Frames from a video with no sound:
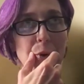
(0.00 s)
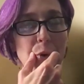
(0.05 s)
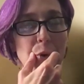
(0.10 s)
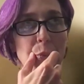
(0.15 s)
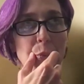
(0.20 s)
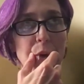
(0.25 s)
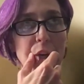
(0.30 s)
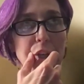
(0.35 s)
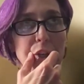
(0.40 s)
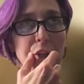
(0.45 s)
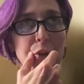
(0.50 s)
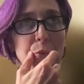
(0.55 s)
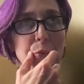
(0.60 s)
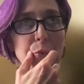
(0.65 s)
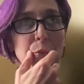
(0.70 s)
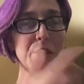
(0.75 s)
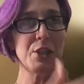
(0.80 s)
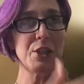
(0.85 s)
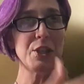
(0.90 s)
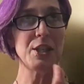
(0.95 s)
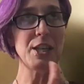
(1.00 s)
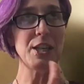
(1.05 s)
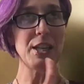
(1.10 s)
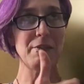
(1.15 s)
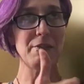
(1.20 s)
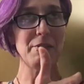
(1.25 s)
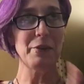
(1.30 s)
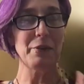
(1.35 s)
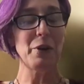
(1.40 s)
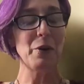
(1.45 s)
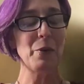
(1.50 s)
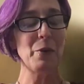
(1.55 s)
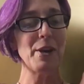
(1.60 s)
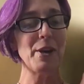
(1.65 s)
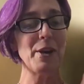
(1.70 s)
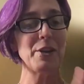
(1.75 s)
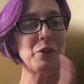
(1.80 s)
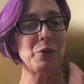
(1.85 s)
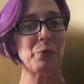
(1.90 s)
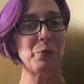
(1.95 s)
when you received the
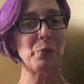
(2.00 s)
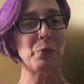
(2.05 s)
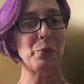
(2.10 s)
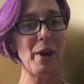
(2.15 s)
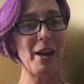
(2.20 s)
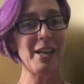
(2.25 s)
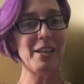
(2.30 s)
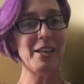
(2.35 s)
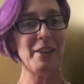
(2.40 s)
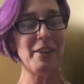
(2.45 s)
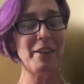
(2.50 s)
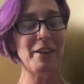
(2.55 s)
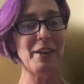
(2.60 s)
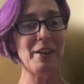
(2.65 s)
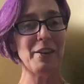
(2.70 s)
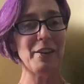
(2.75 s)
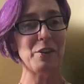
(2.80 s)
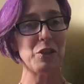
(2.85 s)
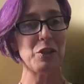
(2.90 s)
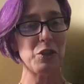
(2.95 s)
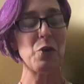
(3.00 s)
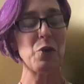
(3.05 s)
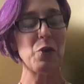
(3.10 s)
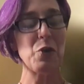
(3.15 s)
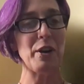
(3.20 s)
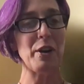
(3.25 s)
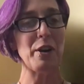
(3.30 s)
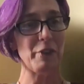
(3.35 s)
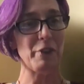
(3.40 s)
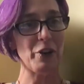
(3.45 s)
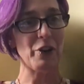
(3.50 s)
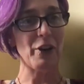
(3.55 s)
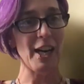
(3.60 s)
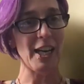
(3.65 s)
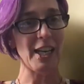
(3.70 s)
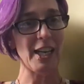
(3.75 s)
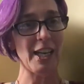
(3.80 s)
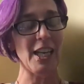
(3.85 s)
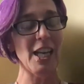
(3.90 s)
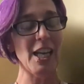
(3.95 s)
request to write the the story for
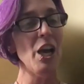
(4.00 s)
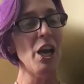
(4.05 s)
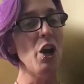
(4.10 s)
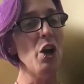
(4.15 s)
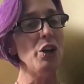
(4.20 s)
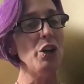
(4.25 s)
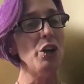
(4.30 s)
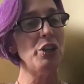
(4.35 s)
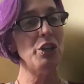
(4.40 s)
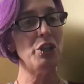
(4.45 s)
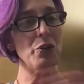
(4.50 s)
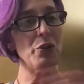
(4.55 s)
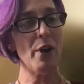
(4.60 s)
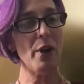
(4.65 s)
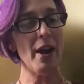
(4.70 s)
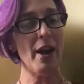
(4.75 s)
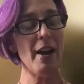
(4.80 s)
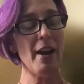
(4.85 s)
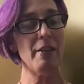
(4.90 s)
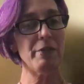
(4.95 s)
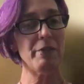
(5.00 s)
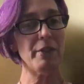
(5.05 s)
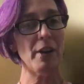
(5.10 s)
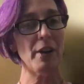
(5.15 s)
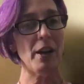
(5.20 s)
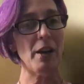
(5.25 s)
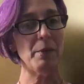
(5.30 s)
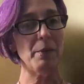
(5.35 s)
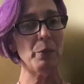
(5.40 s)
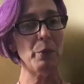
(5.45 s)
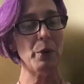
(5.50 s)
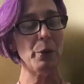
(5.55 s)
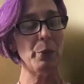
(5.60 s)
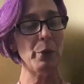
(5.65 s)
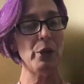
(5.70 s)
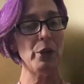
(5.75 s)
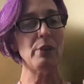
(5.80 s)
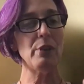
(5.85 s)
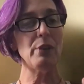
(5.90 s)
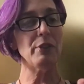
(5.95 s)
Cranky, did you have uh,
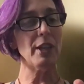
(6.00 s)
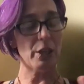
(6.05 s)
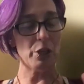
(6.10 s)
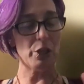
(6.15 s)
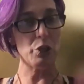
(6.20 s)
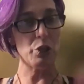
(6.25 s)
were you given like a